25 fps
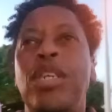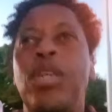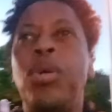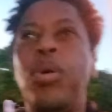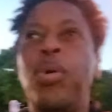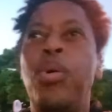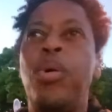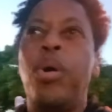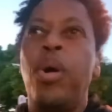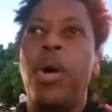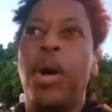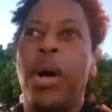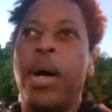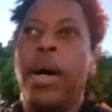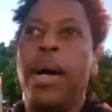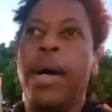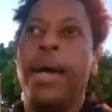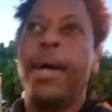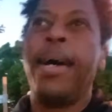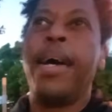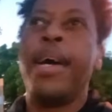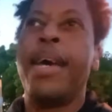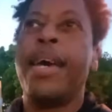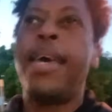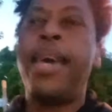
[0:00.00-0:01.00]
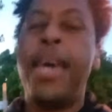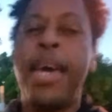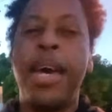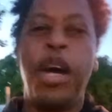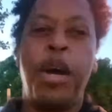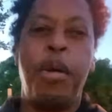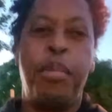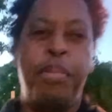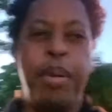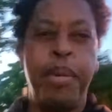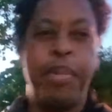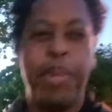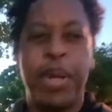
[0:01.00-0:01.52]
you
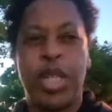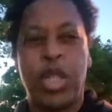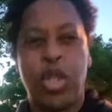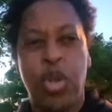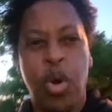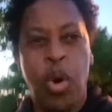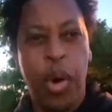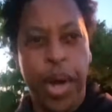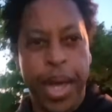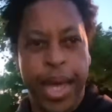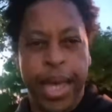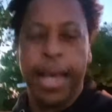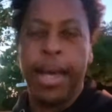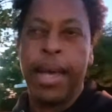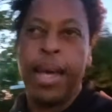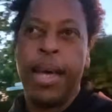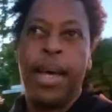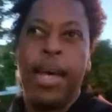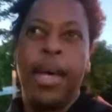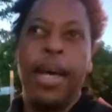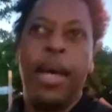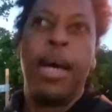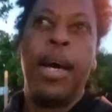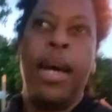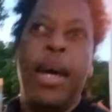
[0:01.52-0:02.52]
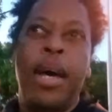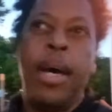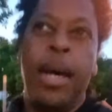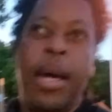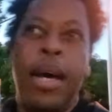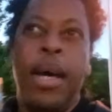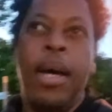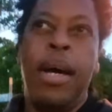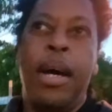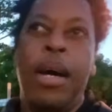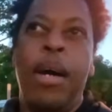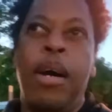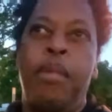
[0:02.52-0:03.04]
hear people talking,
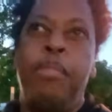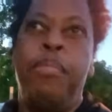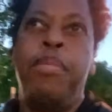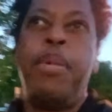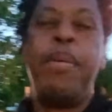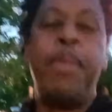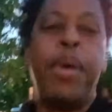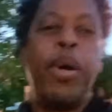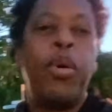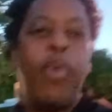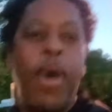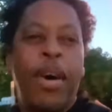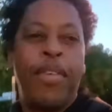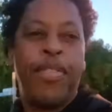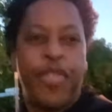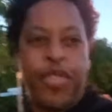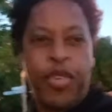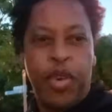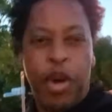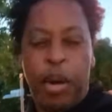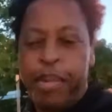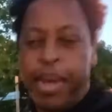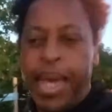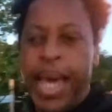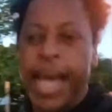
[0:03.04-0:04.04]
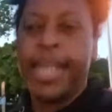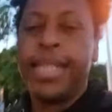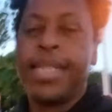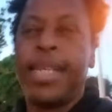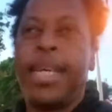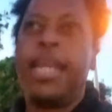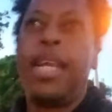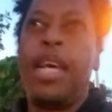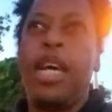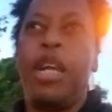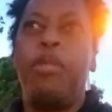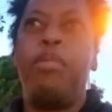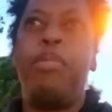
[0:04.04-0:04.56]
people who are from
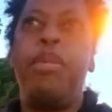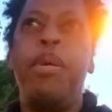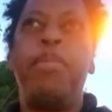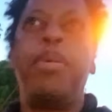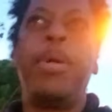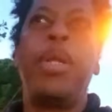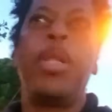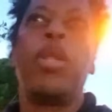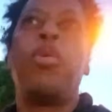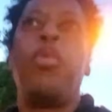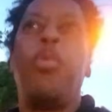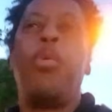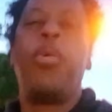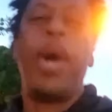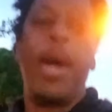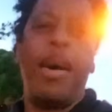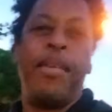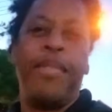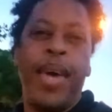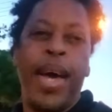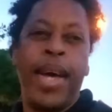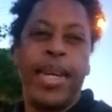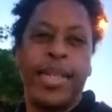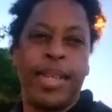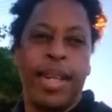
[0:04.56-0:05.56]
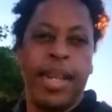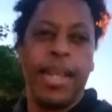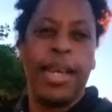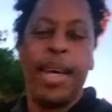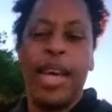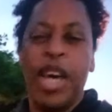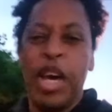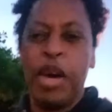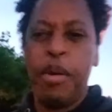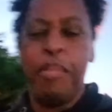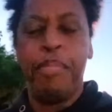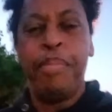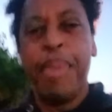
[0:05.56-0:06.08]
KZN, people who have actually
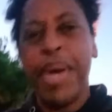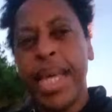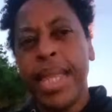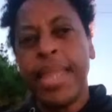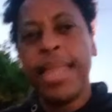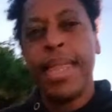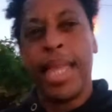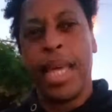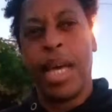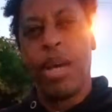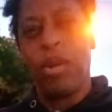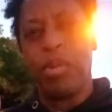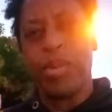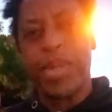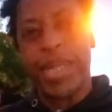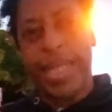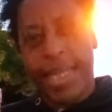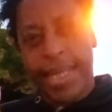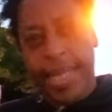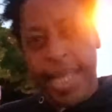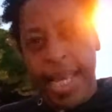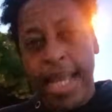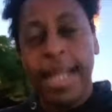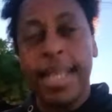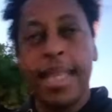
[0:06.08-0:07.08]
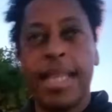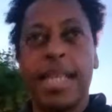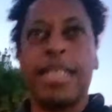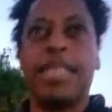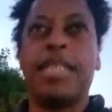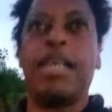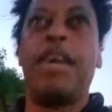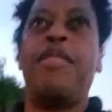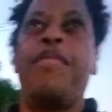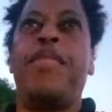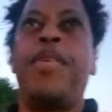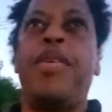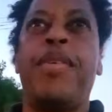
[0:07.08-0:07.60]
been there, who've seen the
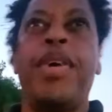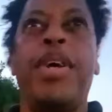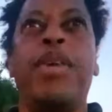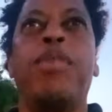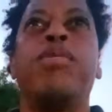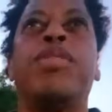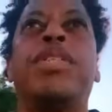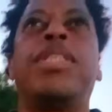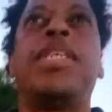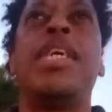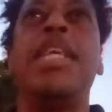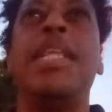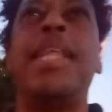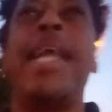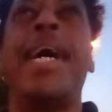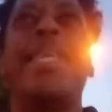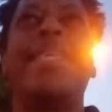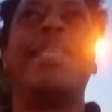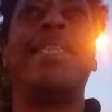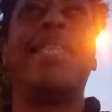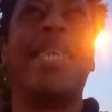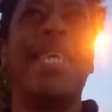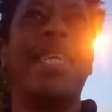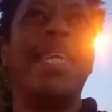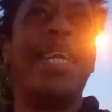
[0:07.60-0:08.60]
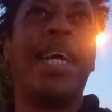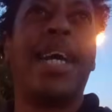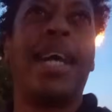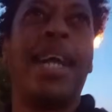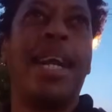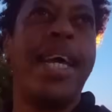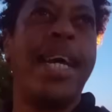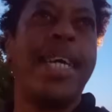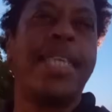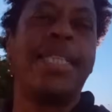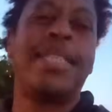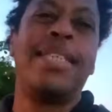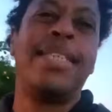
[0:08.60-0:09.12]
suffering, who've seen that the
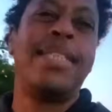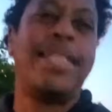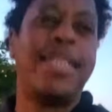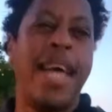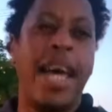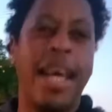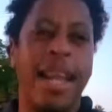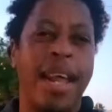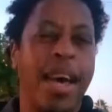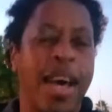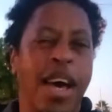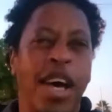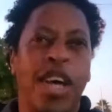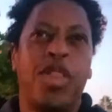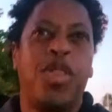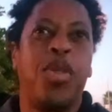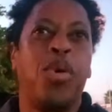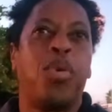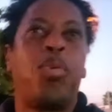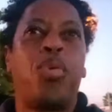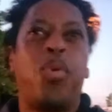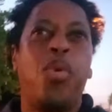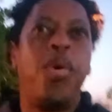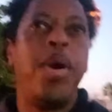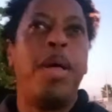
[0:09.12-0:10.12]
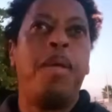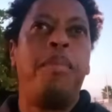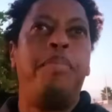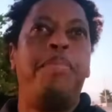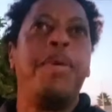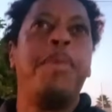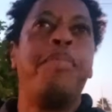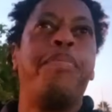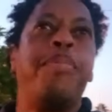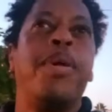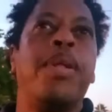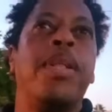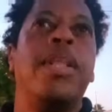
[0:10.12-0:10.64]
neglect, just like the royal
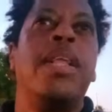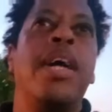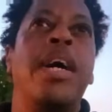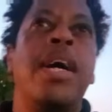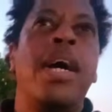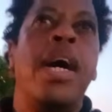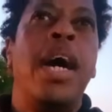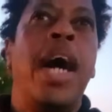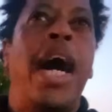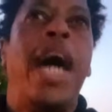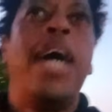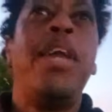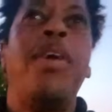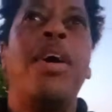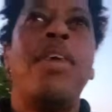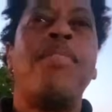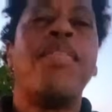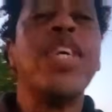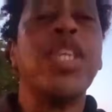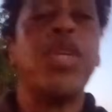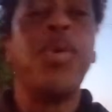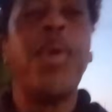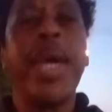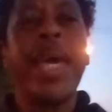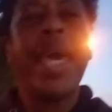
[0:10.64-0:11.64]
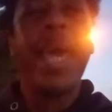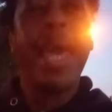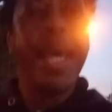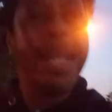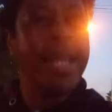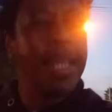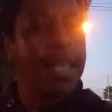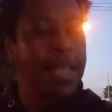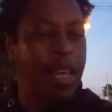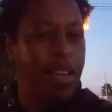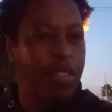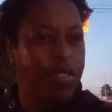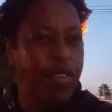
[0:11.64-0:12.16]
people are not even doing
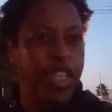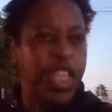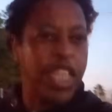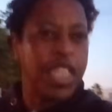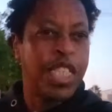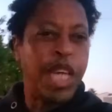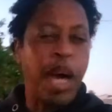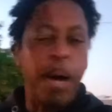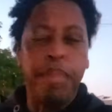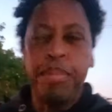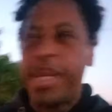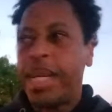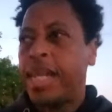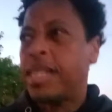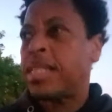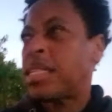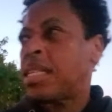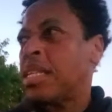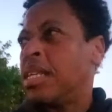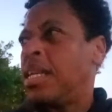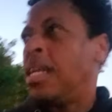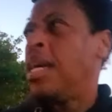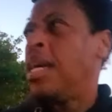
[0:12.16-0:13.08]
anything for the subjects.